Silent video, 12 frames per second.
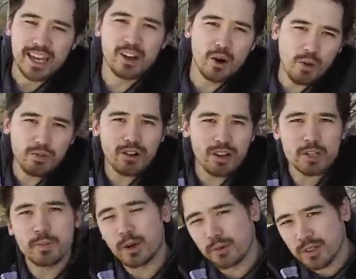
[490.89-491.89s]
You know, overall, it's
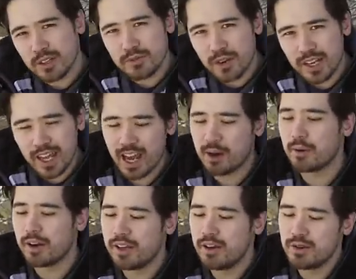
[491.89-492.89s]
been a really fun
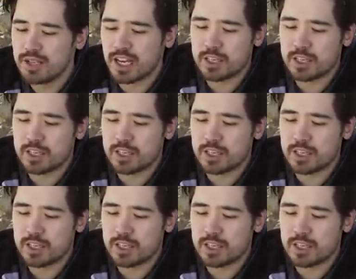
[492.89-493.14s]
camera to use.